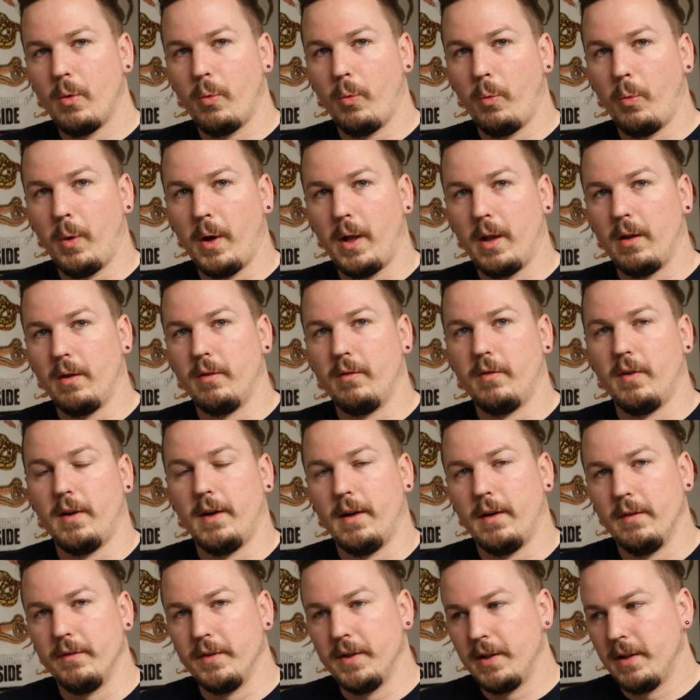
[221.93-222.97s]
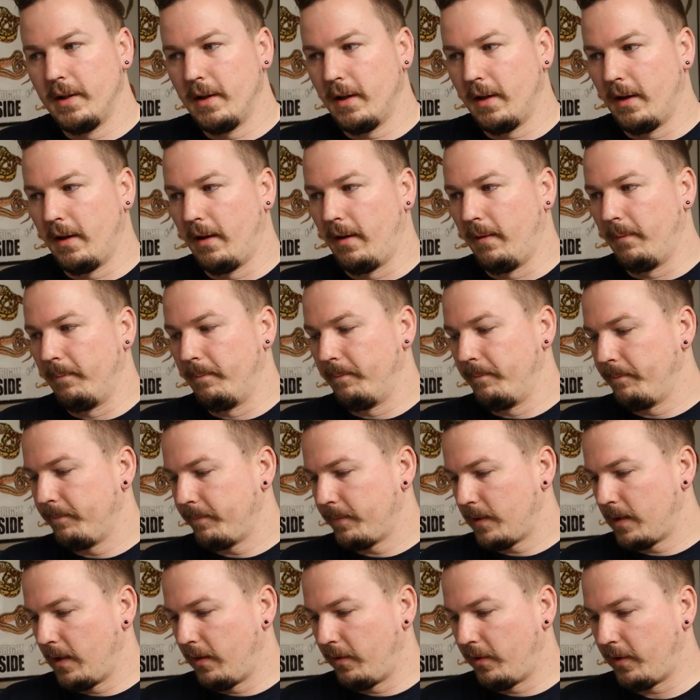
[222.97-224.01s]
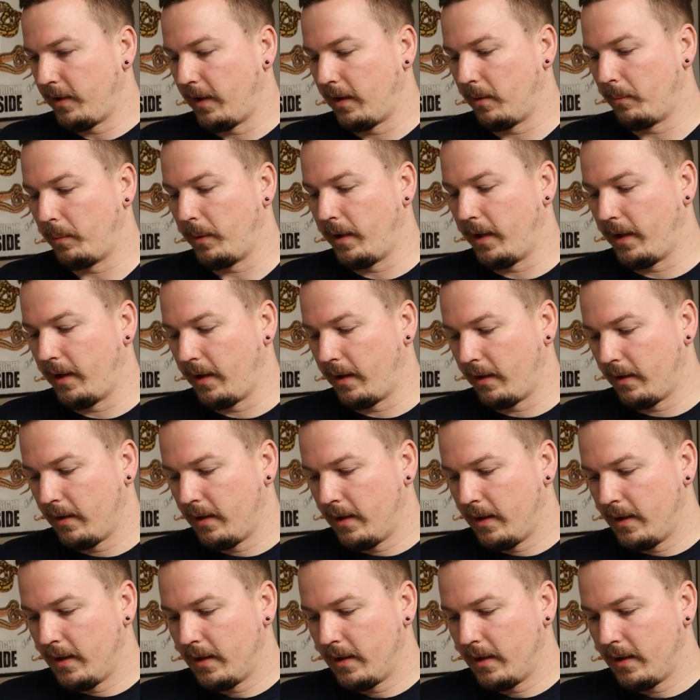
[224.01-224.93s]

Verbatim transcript: well involved um, of celebrating